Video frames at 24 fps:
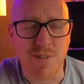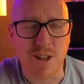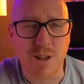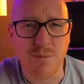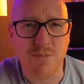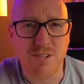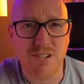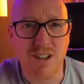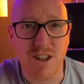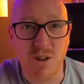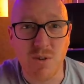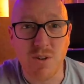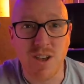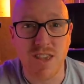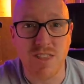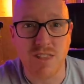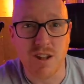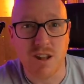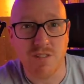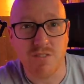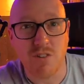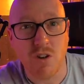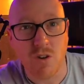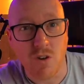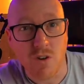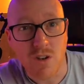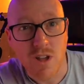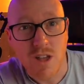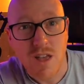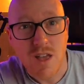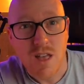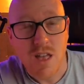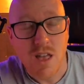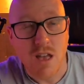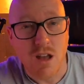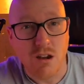And I'm very lucky that I've got
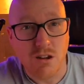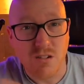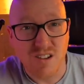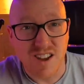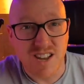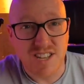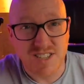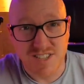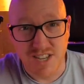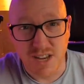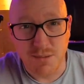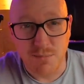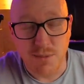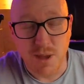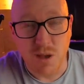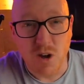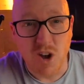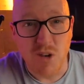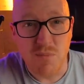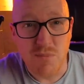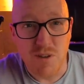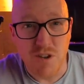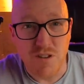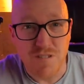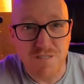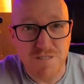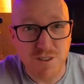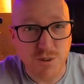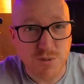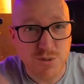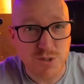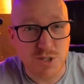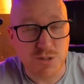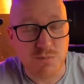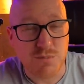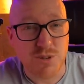a great team behind me who
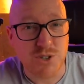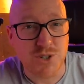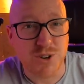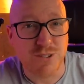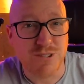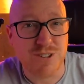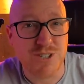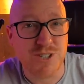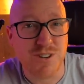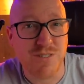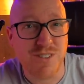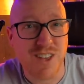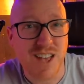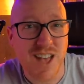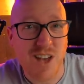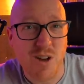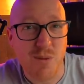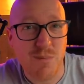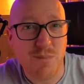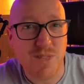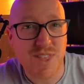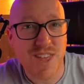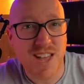filter the majority of it out,